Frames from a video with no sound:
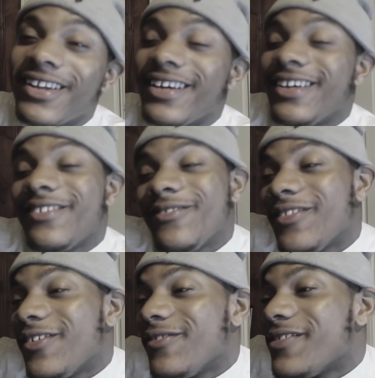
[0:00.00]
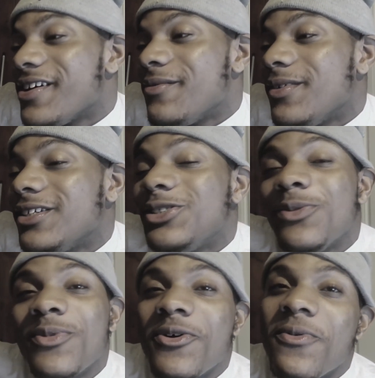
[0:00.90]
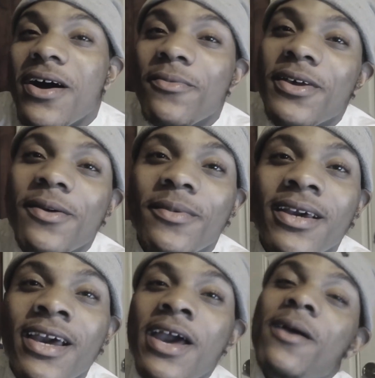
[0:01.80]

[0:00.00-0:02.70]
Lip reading: Like, bro, rap, man. It's your boy YBM, man.